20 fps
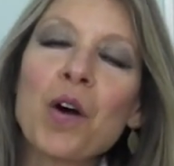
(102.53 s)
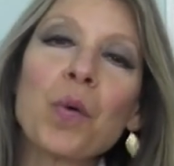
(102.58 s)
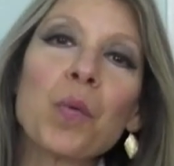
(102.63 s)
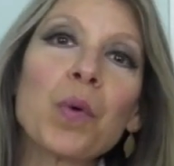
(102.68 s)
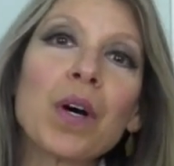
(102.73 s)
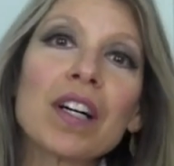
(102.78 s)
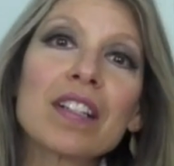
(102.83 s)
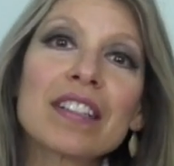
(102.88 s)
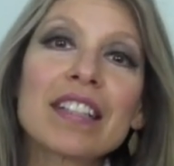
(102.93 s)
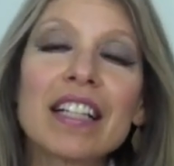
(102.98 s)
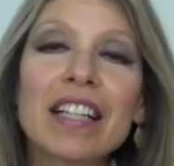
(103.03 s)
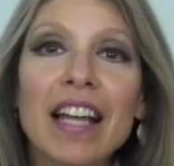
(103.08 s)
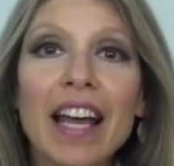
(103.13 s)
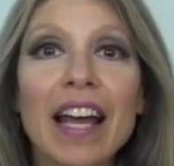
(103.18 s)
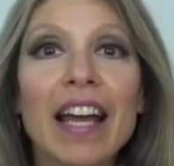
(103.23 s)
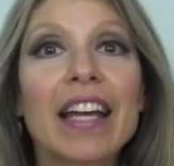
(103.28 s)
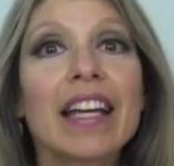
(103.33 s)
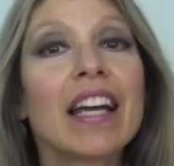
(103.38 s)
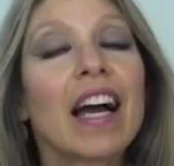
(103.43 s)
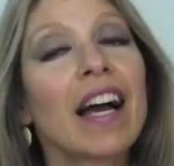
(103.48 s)
Well,
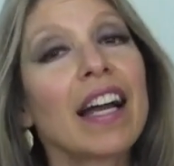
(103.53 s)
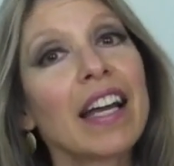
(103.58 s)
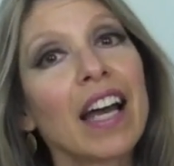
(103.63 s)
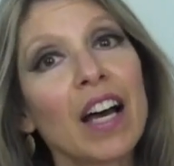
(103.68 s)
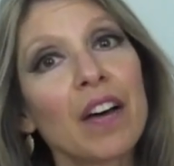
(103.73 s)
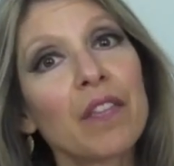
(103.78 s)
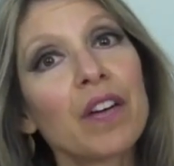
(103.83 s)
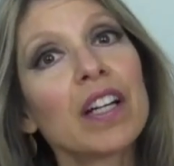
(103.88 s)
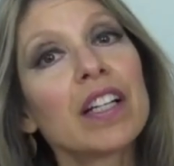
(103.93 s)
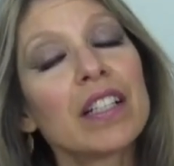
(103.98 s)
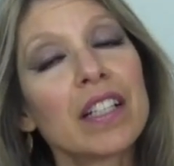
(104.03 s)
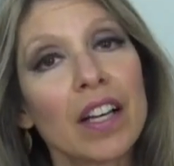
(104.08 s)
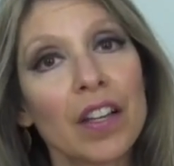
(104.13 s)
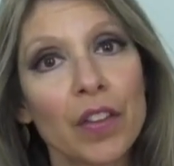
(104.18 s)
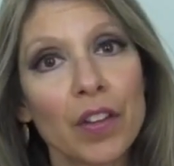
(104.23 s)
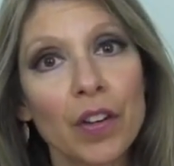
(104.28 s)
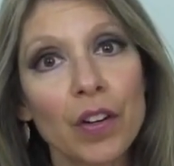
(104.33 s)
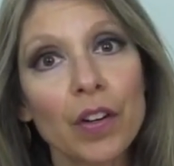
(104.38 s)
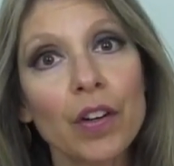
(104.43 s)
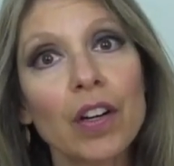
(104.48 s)
today I have
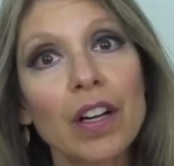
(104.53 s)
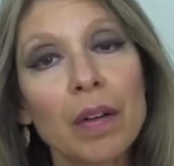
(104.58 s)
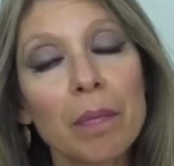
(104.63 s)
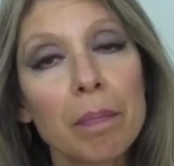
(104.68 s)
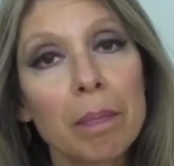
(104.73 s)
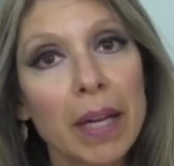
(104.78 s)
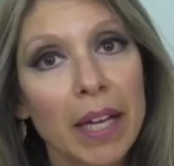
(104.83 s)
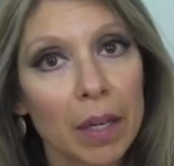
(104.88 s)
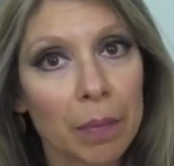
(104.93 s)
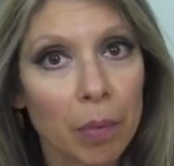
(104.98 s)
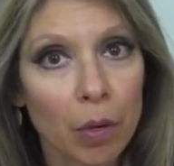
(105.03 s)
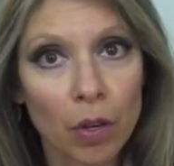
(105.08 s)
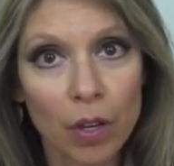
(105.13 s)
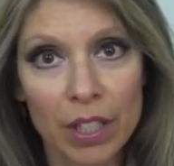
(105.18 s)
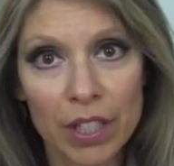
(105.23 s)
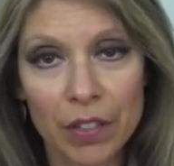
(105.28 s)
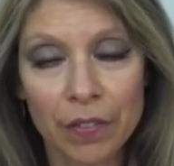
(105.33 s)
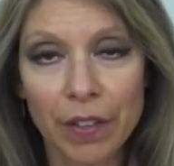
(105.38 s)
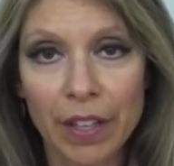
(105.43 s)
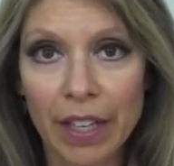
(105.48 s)
another
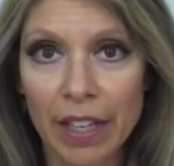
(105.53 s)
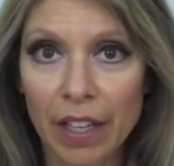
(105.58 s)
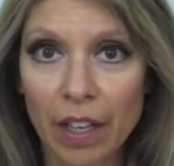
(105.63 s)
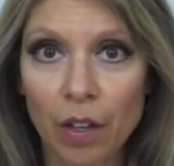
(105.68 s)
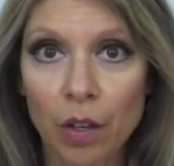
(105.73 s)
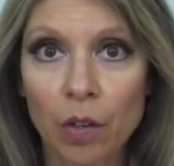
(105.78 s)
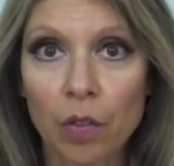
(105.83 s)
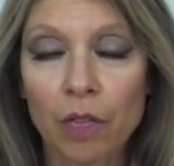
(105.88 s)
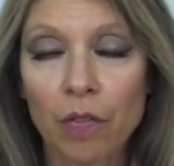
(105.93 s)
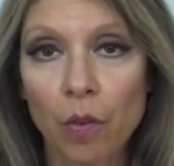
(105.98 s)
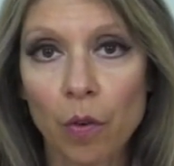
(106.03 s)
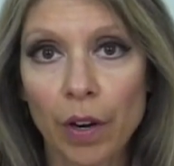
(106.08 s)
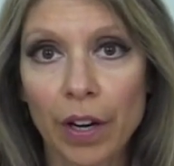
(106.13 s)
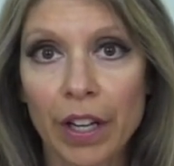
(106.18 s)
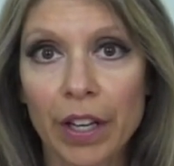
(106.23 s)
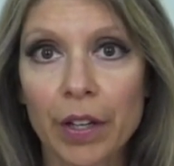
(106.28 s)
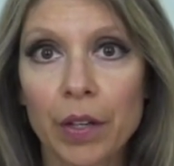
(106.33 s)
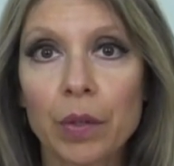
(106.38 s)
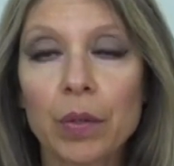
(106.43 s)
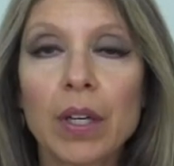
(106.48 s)
menopause video for
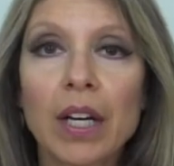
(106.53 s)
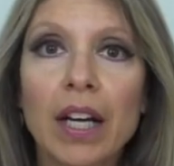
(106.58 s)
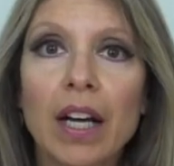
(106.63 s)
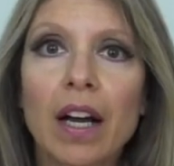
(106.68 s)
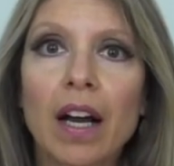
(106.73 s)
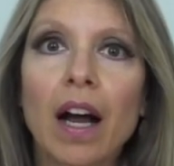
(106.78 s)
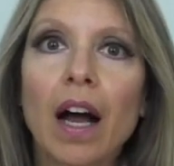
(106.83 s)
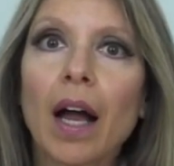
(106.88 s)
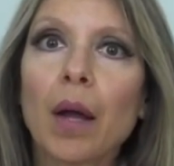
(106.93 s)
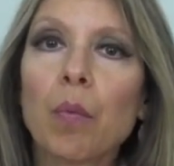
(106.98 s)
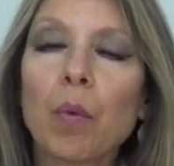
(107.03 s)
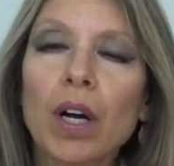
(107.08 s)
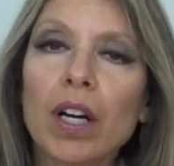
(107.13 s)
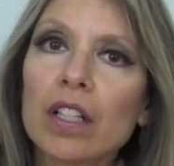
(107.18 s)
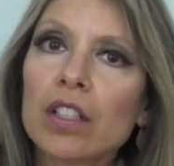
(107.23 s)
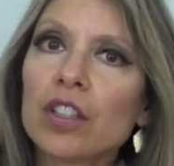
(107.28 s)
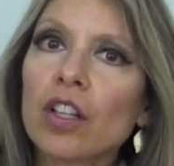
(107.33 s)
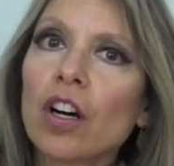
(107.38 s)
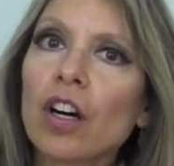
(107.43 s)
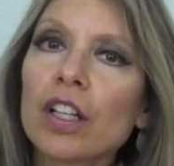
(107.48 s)
you. I want
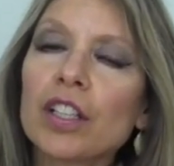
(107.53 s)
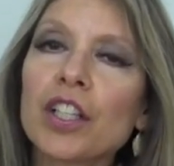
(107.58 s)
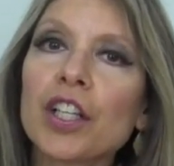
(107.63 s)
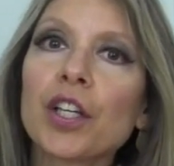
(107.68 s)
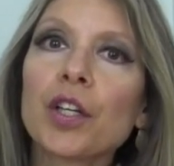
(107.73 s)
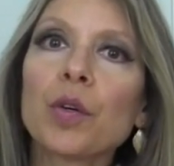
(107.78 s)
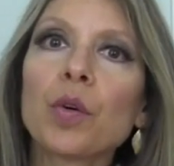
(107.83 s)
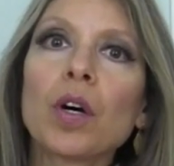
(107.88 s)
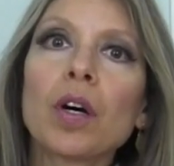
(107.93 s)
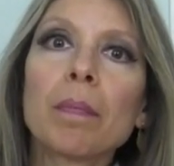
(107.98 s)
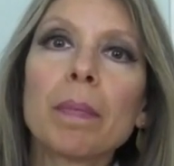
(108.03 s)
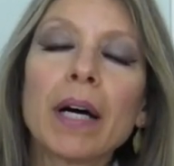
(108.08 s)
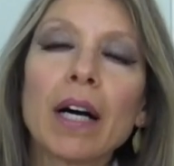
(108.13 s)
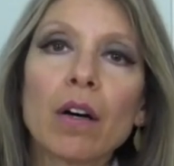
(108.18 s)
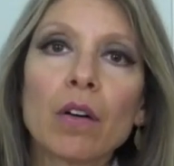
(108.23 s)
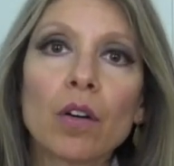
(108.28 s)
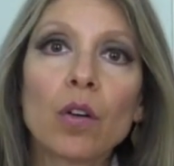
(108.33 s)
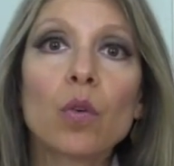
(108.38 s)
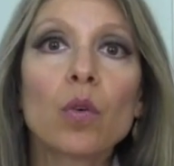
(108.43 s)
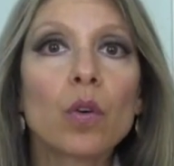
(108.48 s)
to talk to you
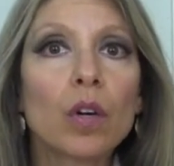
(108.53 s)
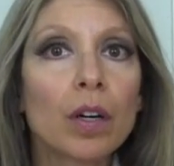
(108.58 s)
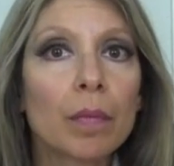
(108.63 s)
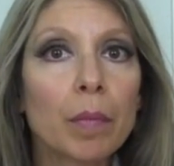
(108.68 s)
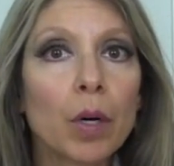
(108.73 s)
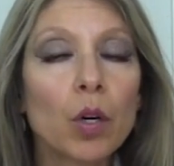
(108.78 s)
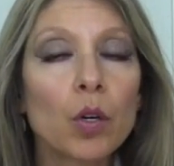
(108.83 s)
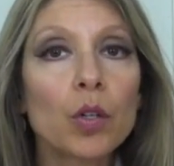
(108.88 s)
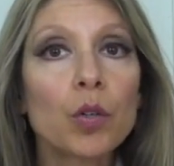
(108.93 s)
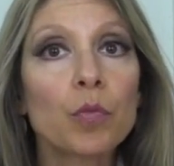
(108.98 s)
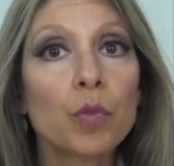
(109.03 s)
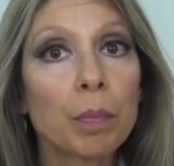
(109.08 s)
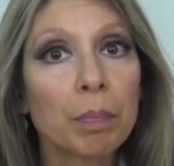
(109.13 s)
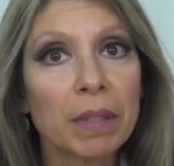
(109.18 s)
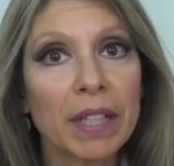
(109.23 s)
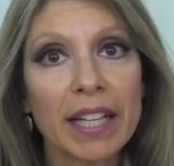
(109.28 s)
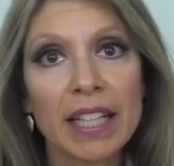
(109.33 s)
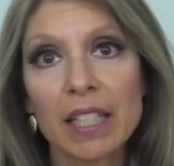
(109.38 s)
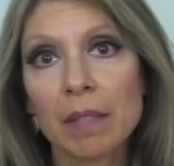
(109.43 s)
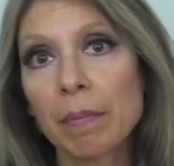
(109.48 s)
about hormone
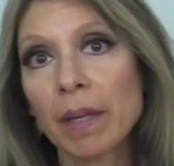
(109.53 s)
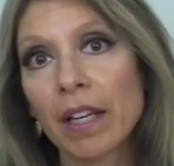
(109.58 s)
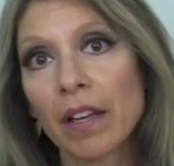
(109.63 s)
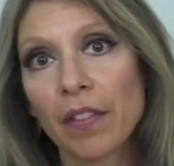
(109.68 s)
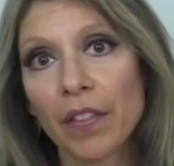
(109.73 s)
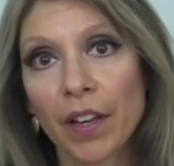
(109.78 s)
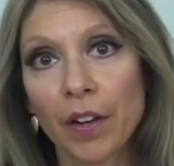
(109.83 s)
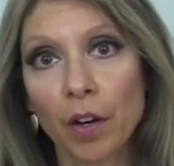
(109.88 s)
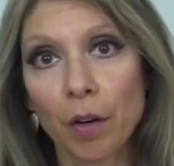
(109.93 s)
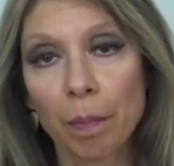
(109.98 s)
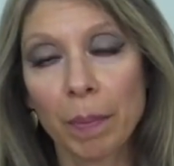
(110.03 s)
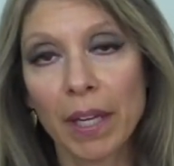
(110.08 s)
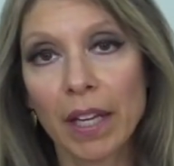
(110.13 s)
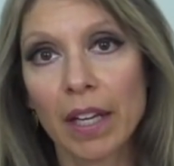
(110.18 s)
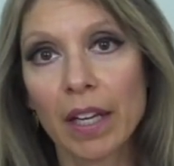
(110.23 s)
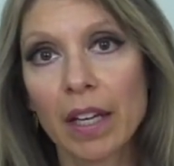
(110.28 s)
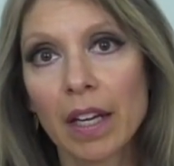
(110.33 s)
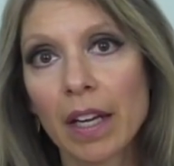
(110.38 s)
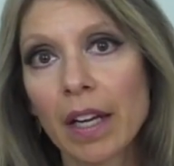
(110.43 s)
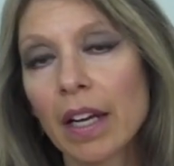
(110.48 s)
replacement
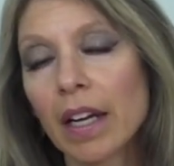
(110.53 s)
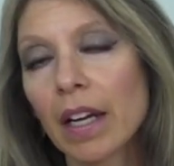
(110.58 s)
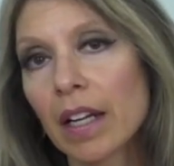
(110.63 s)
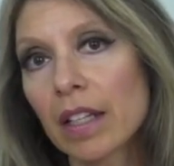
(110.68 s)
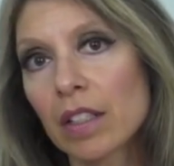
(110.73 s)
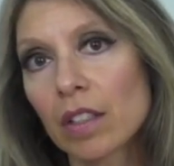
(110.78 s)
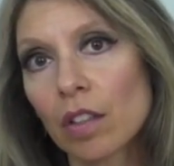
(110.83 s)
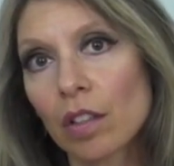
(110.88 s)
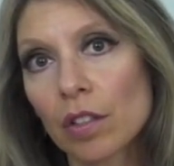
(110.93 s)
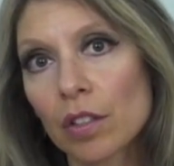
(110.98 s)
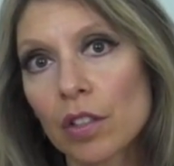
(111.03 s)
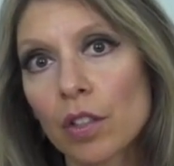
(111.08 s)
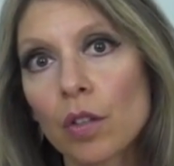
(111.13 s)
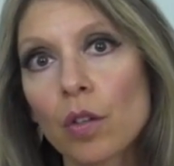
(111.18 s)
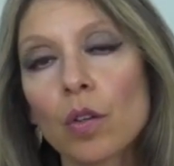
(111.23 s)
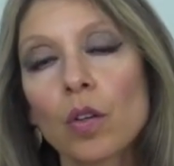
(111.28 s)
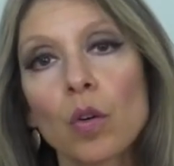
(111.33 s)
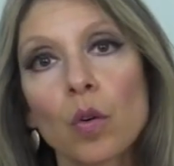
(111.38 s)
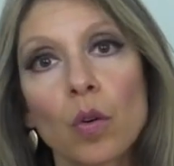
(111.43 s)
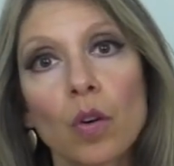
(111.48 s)
therapy. It's
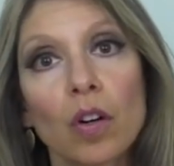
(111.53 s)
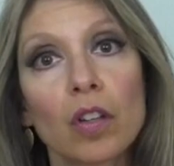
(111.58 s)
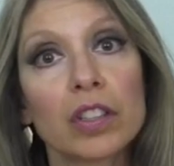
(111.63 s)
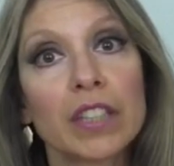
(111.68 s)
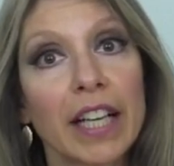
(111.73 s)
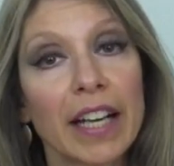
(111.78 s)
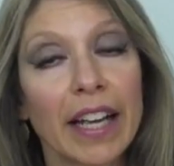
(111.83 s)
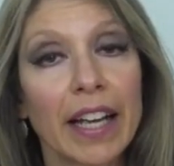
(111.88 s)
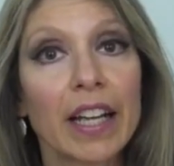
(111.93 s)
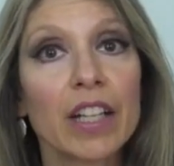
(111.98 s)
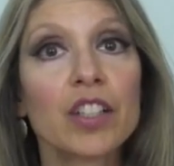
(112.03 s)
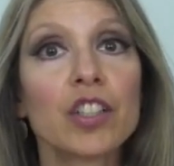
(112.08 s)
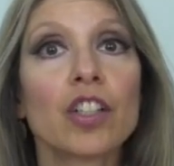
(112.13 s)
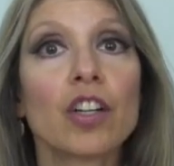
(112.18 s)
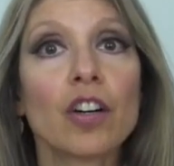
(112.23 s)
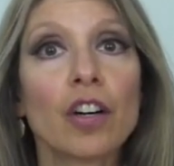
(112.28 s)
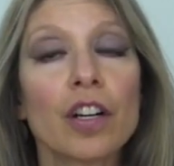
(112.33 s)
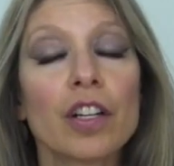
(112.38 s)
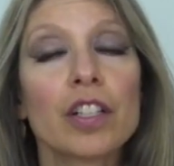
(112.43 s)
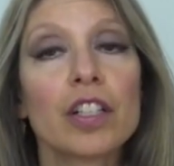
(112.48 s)
also called
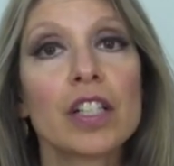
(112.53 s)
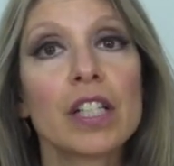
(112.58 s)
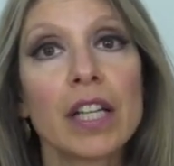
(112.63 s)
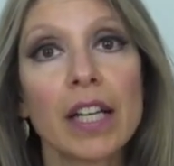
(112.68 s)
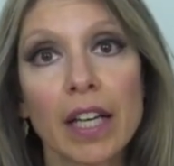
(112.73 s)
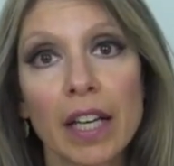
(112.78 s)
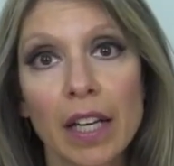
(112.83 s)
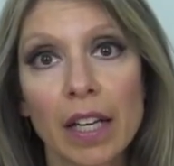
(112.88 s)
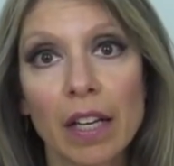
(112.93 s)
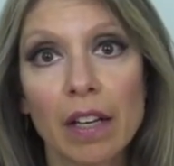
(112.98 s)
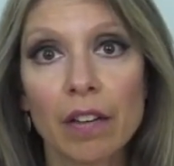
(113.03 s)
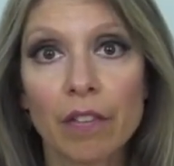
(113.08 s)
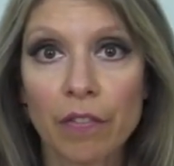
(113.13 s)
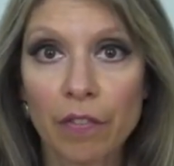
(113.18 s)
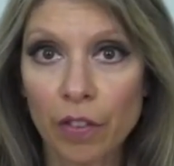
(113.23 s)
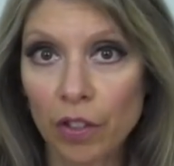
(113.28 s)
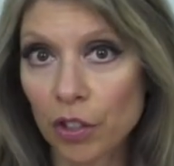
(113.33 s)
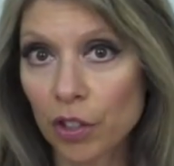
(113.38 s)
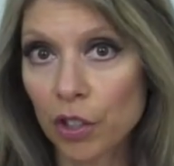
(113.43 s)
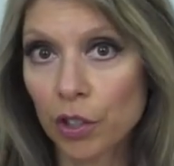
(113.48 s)
HRT
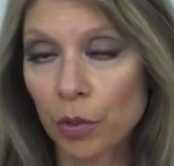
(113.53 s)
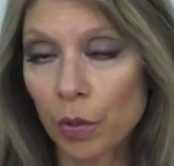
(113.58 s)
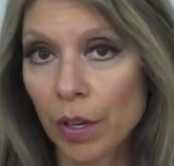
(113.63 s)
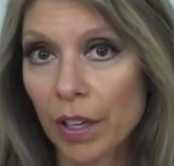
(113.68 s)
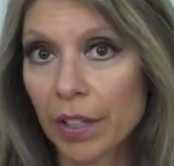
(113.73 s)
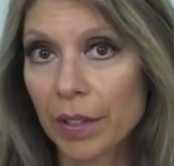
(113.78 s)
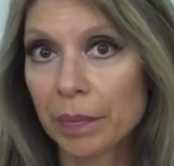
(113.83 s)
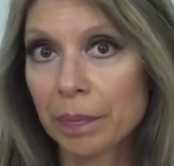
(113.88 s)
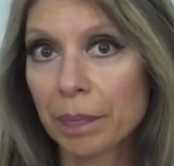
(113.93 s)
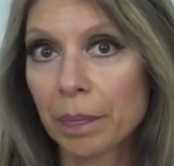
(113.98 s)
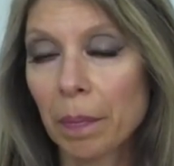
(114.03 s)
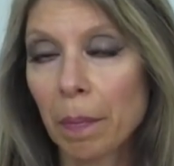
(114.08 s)
for short.